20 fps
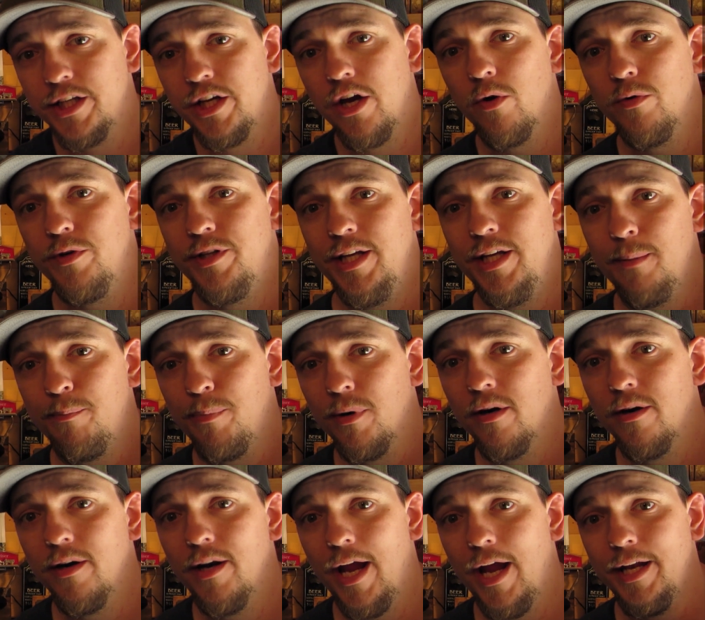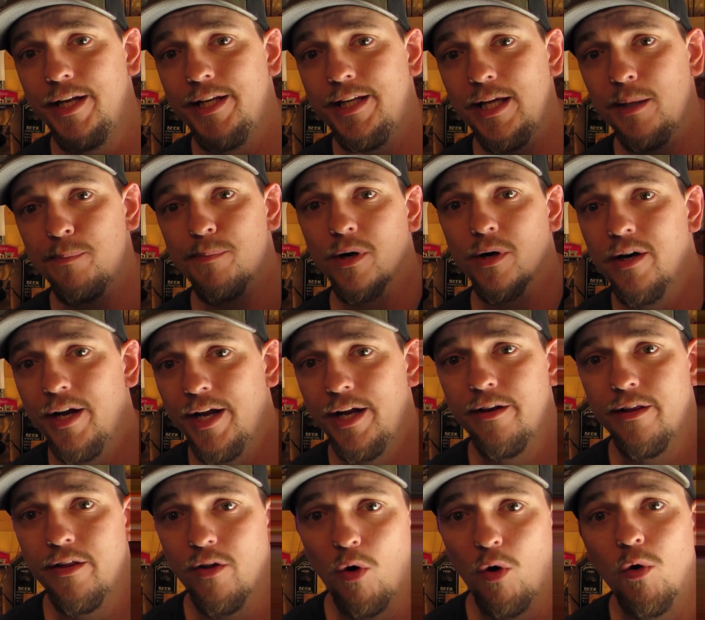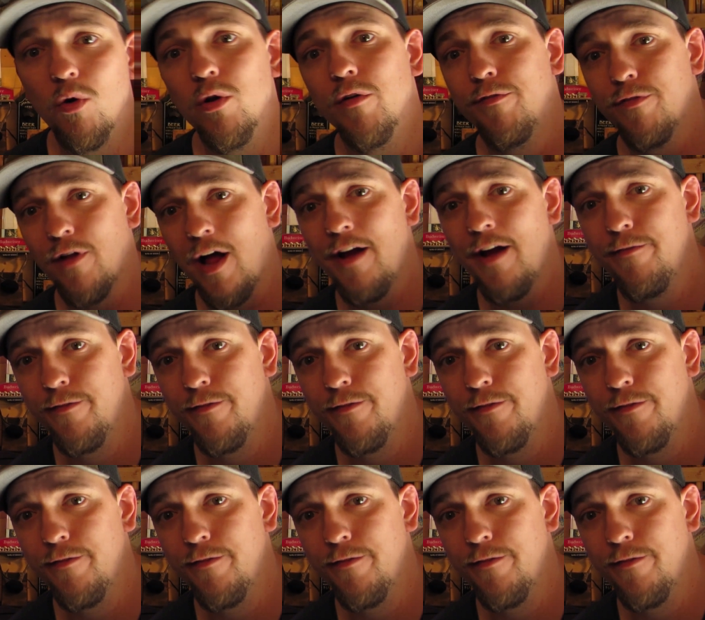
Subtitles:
go deeper and deeper into the hole of fly